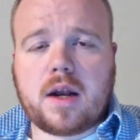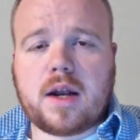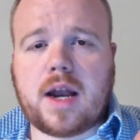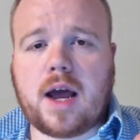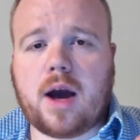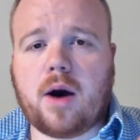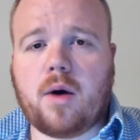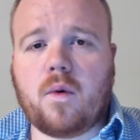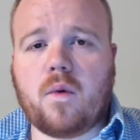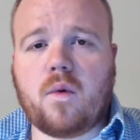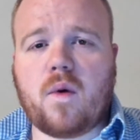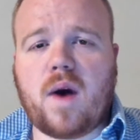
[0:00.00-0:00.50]

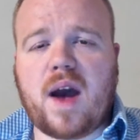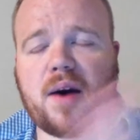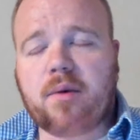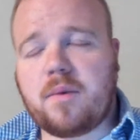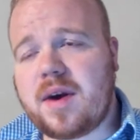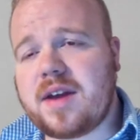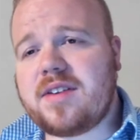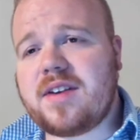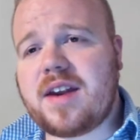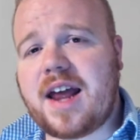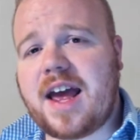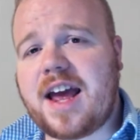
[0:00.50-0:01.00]
Now,
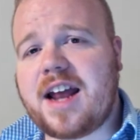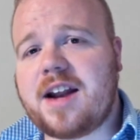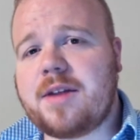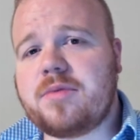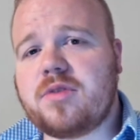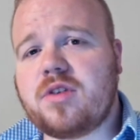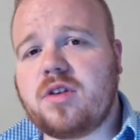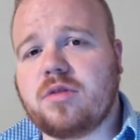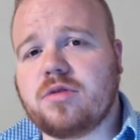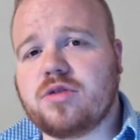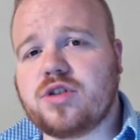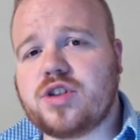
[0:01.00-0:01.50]
reason atoms
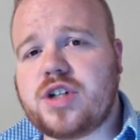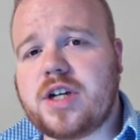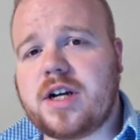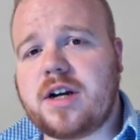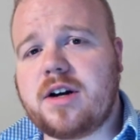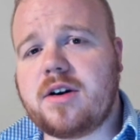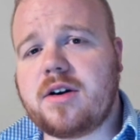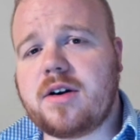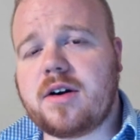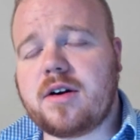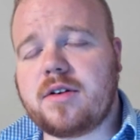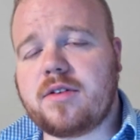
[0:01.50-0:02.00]
don't
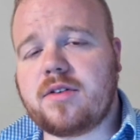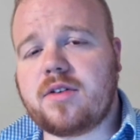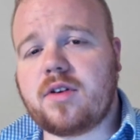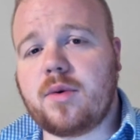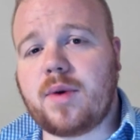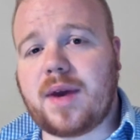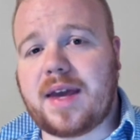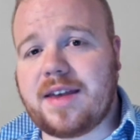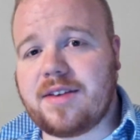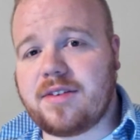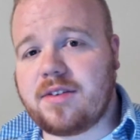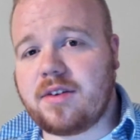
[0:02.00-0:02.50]
share so
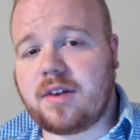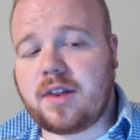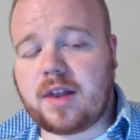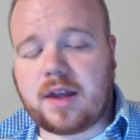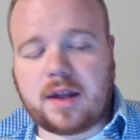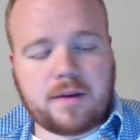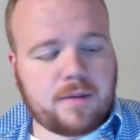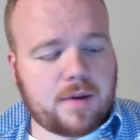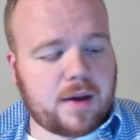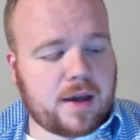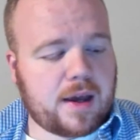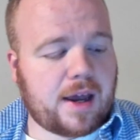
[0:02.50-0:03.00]

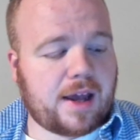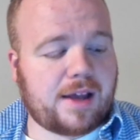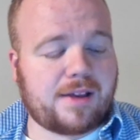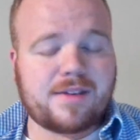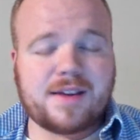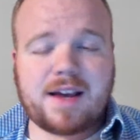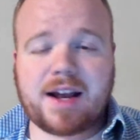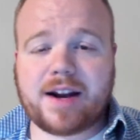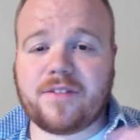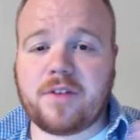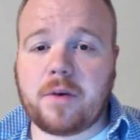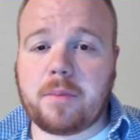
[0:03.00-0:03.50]
easily
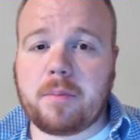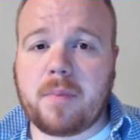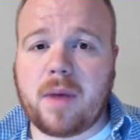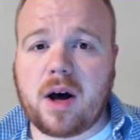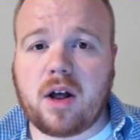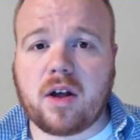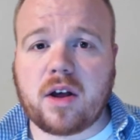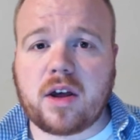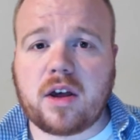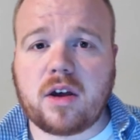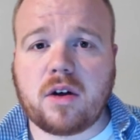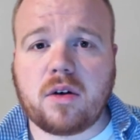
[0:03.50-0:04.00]
inside of a
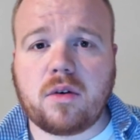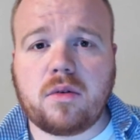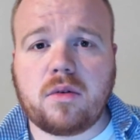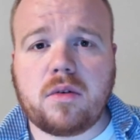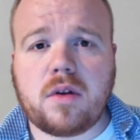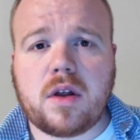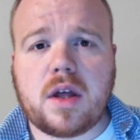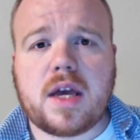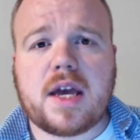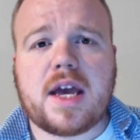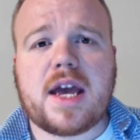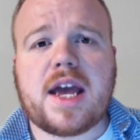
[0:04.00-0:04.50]
molecule
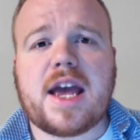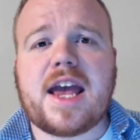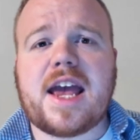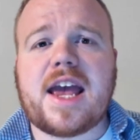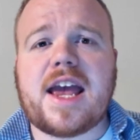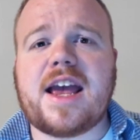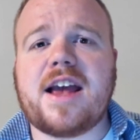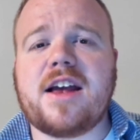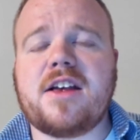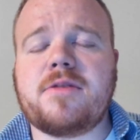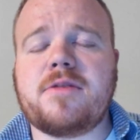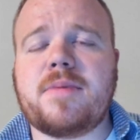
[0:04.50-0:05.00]

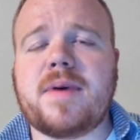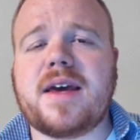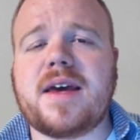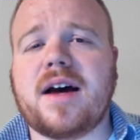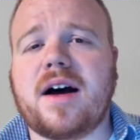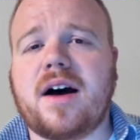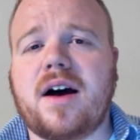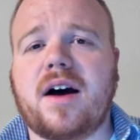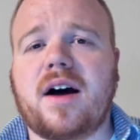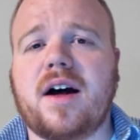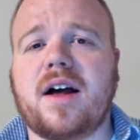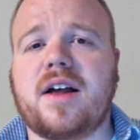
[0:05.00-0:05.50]
is
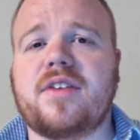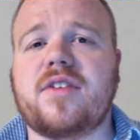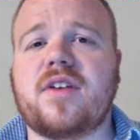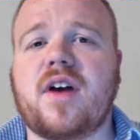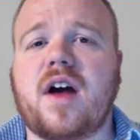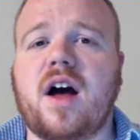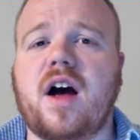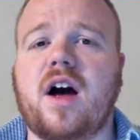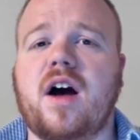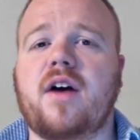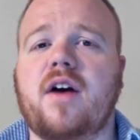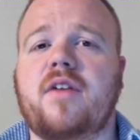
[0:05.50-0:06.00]
because
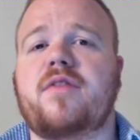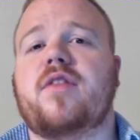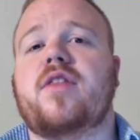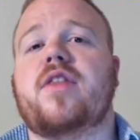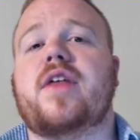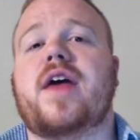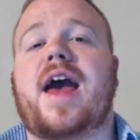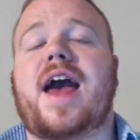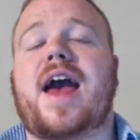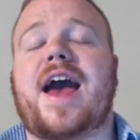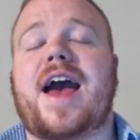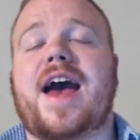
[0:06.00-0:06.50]
of
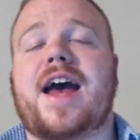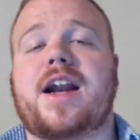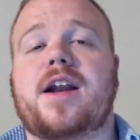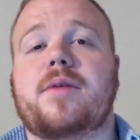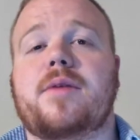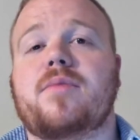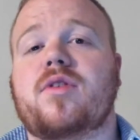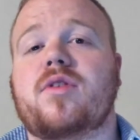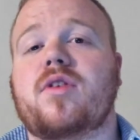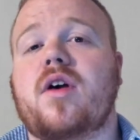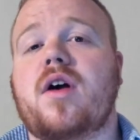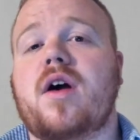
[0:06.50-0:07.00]
the
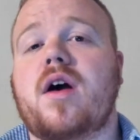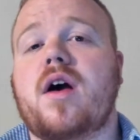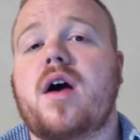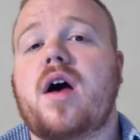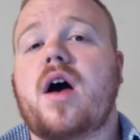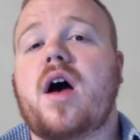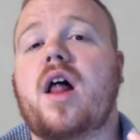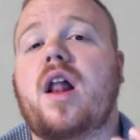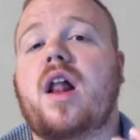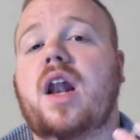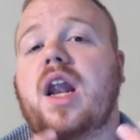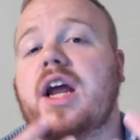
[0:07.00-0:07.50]
atom's
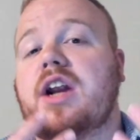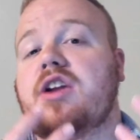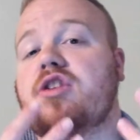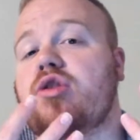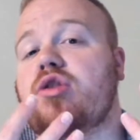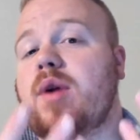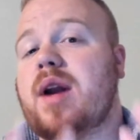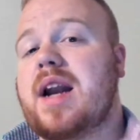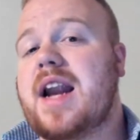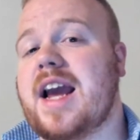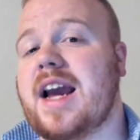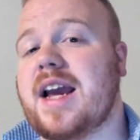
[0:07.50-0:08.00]

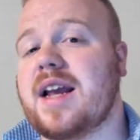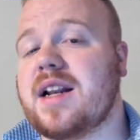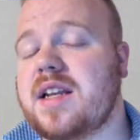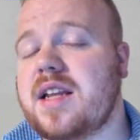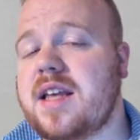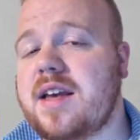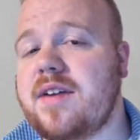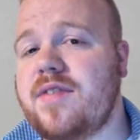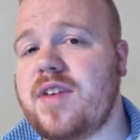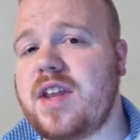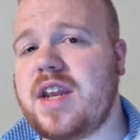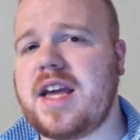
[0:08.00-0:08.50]

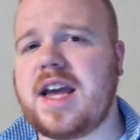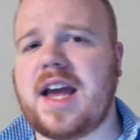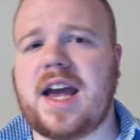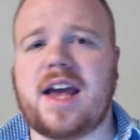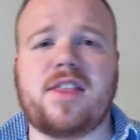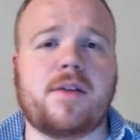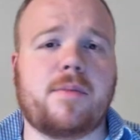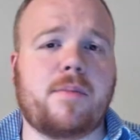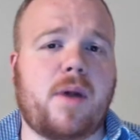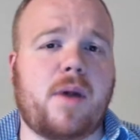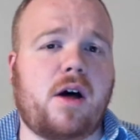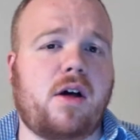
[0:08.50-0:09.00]
electronegativity
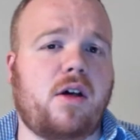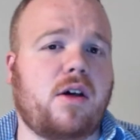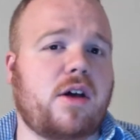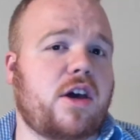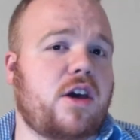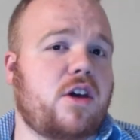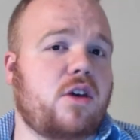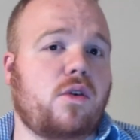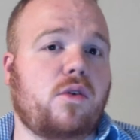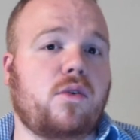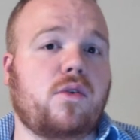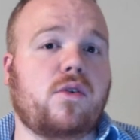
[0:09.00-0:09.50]
and the
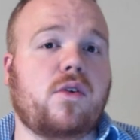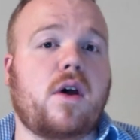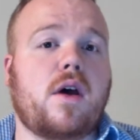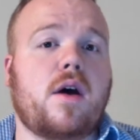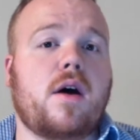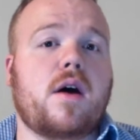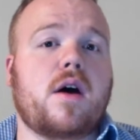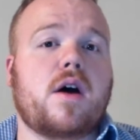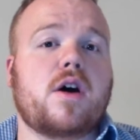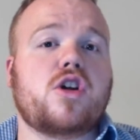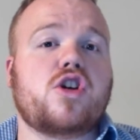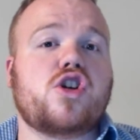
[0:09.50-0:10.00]
molecule's
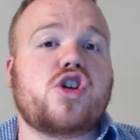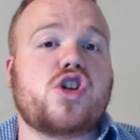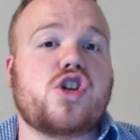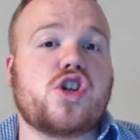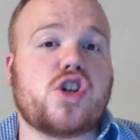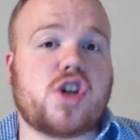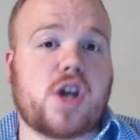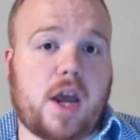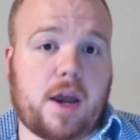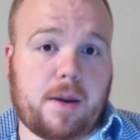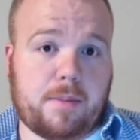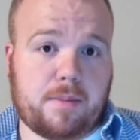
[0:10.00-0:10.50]

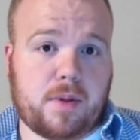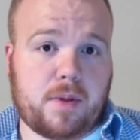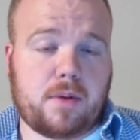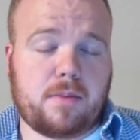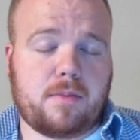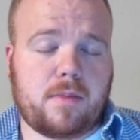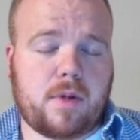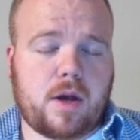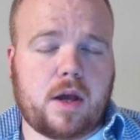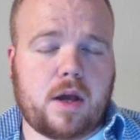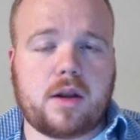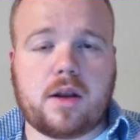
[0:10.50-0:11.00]
shape.
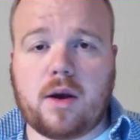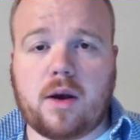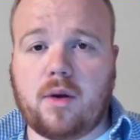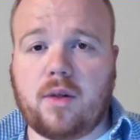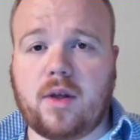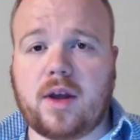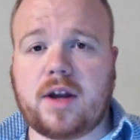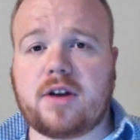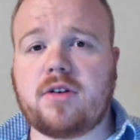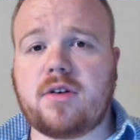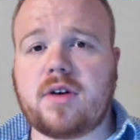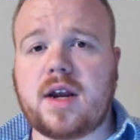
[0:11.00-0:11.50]
Now,
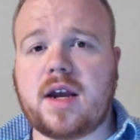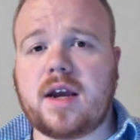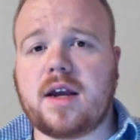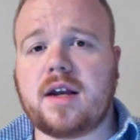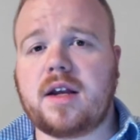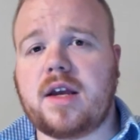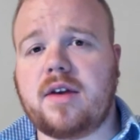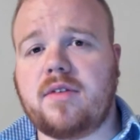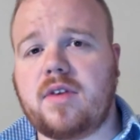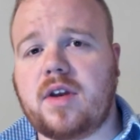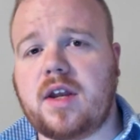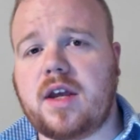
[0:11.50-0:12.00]

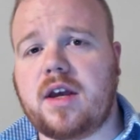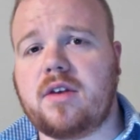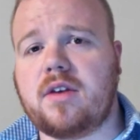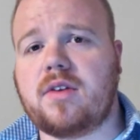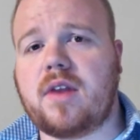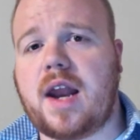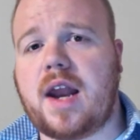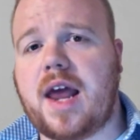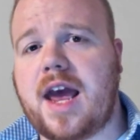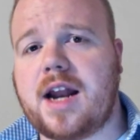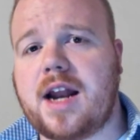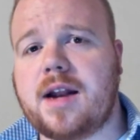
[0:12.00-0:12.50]
electronegativity is
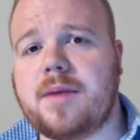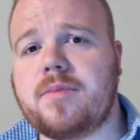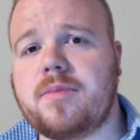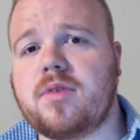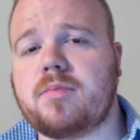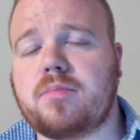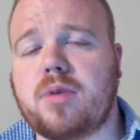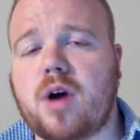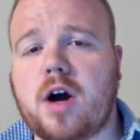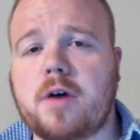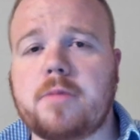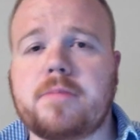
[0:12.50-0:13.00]
an atom's
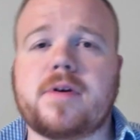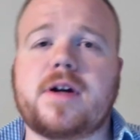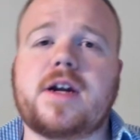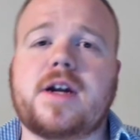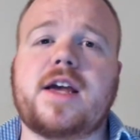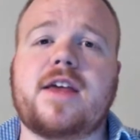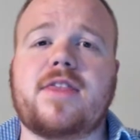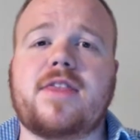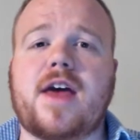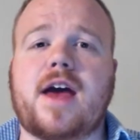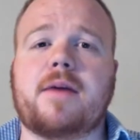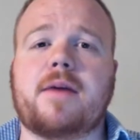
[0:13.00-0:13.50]

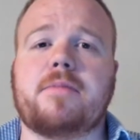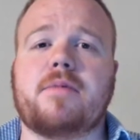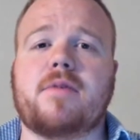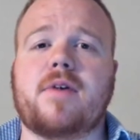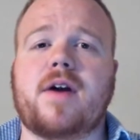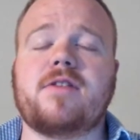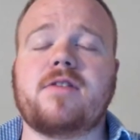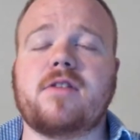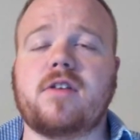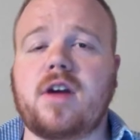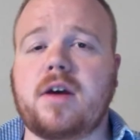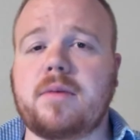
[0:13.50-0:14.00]
property that
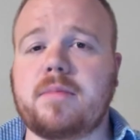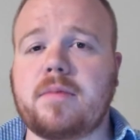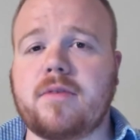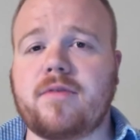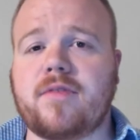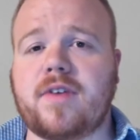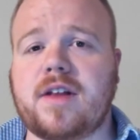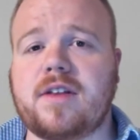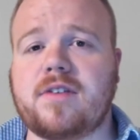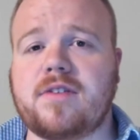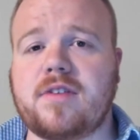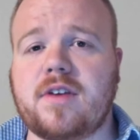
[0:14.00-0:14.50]
basically
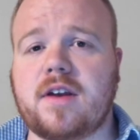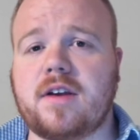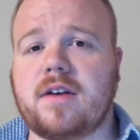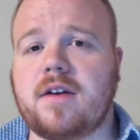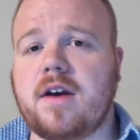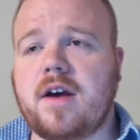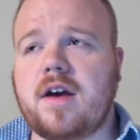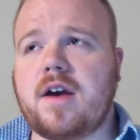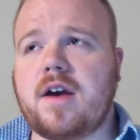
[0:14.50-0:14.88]
prevents it